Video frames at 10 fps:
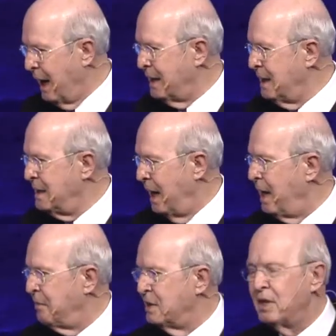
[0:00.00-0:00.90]
I didn't
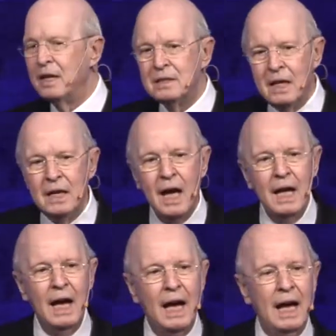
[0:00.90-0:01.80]
have it that day.
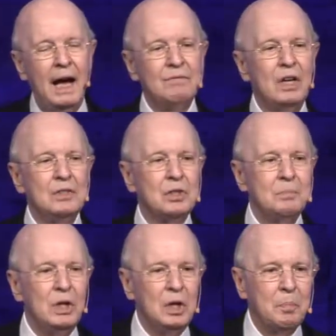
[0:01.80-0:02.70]
I, have done
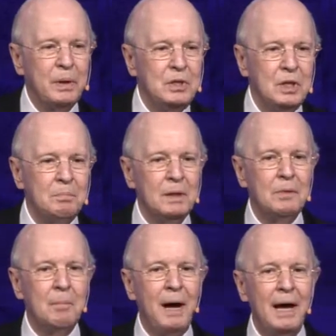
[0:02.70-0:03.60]
some dull preaching,
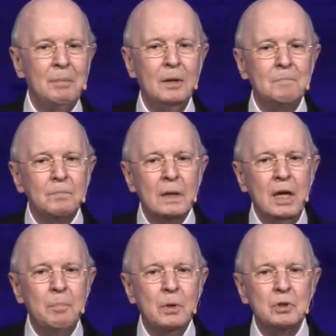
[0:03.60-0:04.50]
but the Bible,
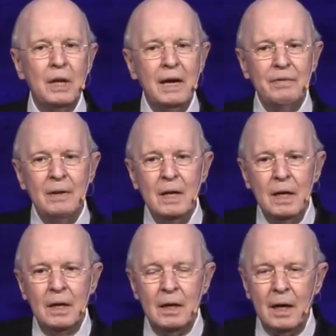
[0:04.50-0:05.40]
Hebrews 11, uh,
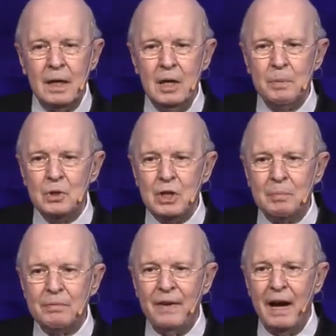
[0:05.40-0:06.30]
uh, Hebrews
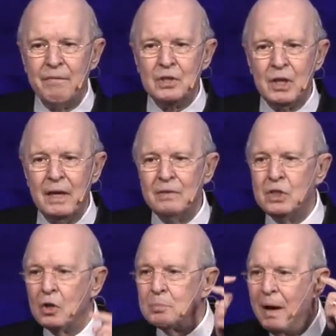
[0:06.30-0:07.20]
chapter 5, verse 11,
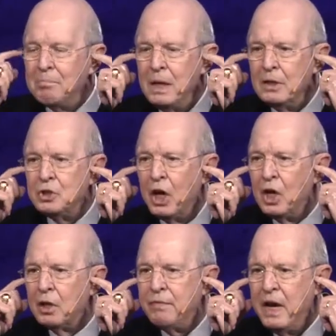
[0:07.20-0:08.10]
talks about being
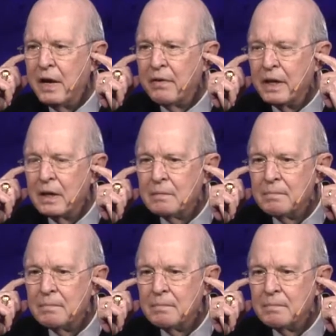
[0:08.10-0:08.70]
dull of hearing.